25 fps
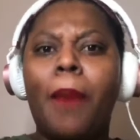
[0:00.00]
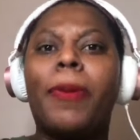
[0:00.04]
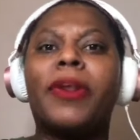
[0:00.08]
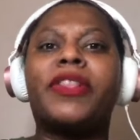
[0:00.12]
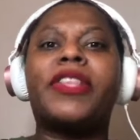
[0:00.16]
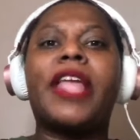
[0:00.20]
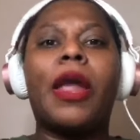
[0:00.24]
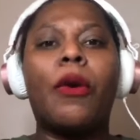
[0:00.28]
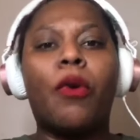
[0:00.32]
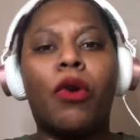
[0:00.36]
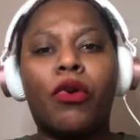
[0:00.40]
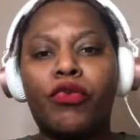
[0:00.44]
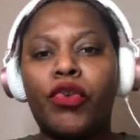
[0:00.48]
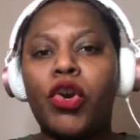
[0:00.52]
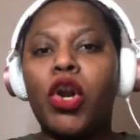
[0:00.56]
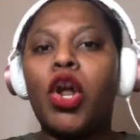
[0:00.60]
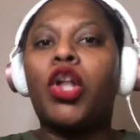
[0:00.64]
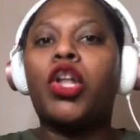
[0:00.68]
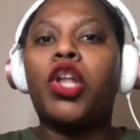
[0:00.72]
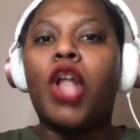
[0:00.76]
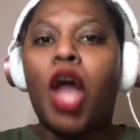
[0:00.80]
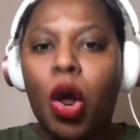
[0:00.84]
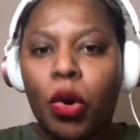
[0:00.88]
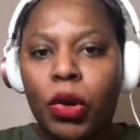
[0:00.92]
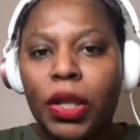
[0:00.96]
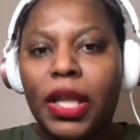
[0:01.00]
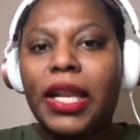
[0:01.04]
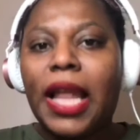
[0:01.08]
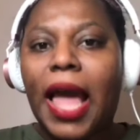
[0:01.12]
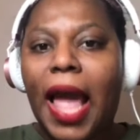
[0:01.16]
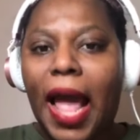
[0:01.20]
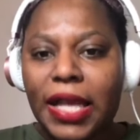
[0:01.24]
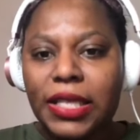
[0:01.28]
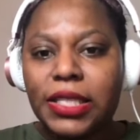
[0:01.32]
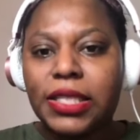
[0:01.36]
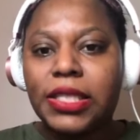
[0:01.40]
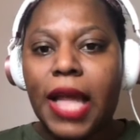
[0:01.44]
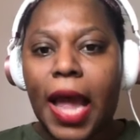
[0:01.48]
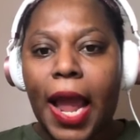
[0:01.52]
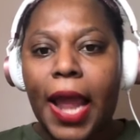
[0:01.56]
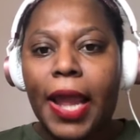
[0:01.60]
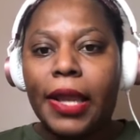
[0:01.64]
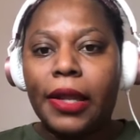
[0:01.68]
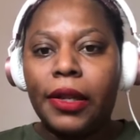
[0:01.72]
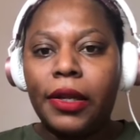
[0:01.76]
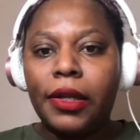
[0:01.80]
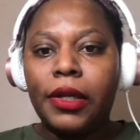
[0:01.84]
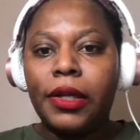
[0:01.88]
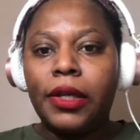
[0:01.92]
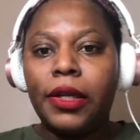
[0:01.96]
But they were real lonely last
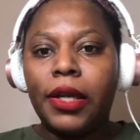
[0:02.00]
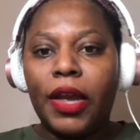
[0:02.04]
night.